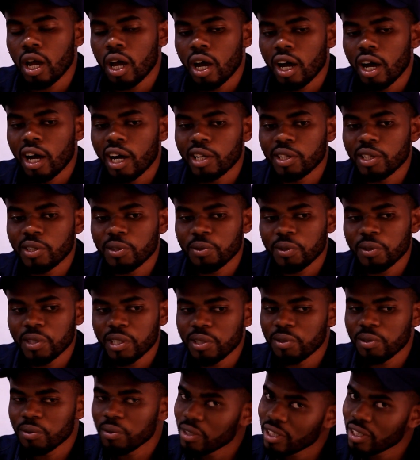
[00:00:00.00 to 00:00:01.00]
And
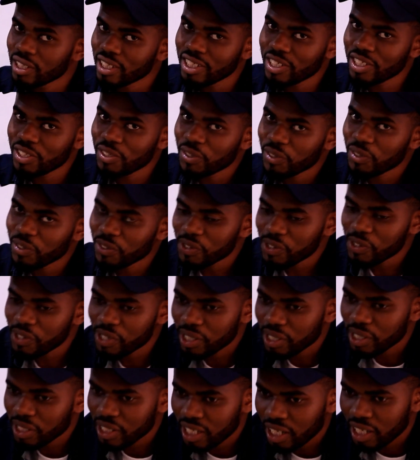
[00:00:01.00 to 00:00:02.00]
when we reach on
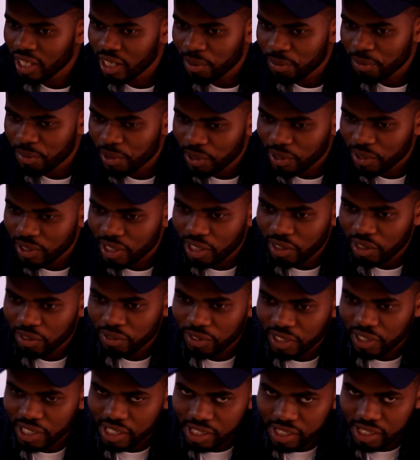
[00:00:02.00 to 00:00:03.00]

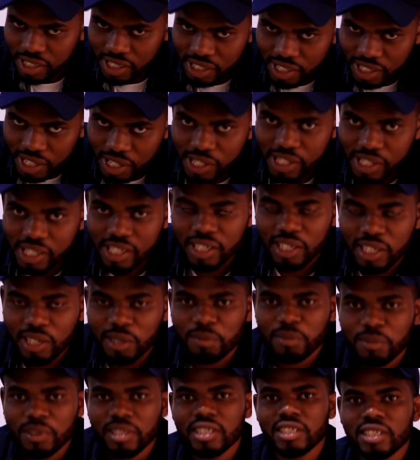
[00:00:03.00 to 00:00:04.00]
biodiversity
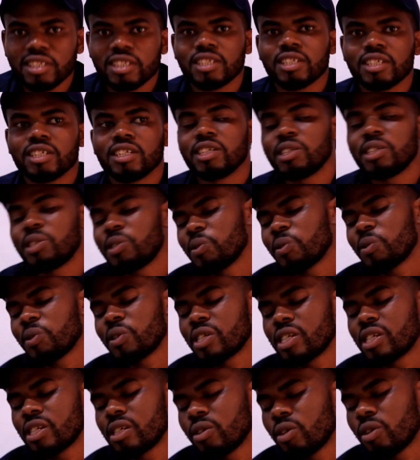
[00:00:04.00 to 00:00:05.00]
sustainability, it
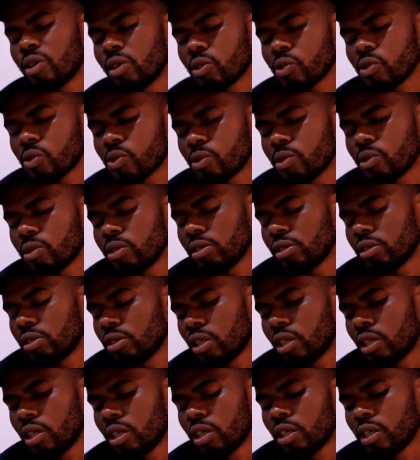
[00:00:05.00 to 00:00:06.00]
was also
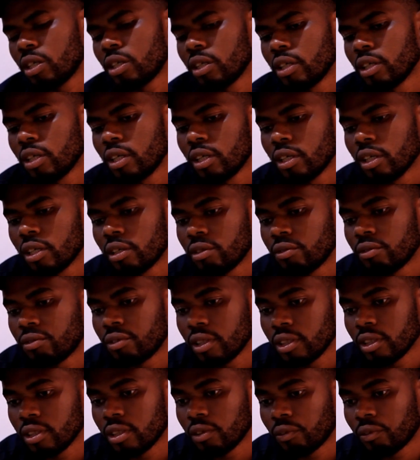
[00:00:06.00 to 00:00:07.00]

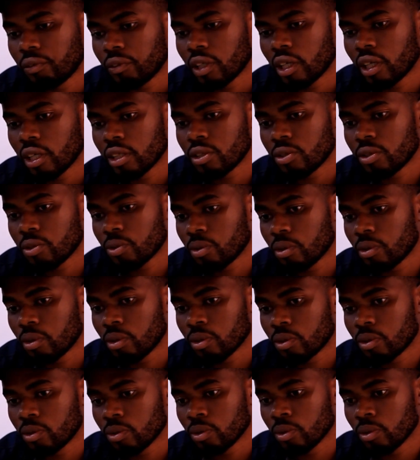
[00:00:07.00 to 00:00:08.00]
very difficult
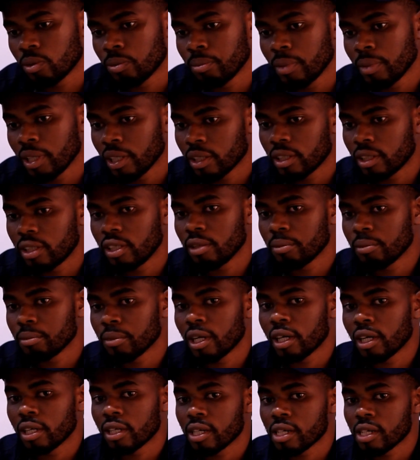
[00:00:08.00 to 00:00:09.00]
to make them
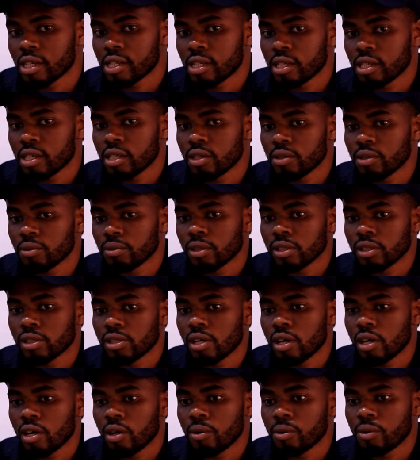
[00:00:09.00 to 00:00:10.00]
understand what
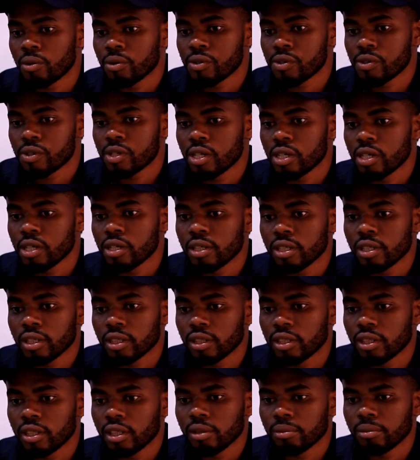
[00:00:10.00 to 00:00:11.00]
I was telling
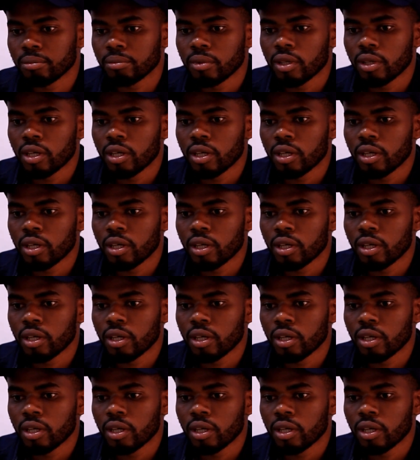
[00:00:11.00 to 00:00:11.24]
them.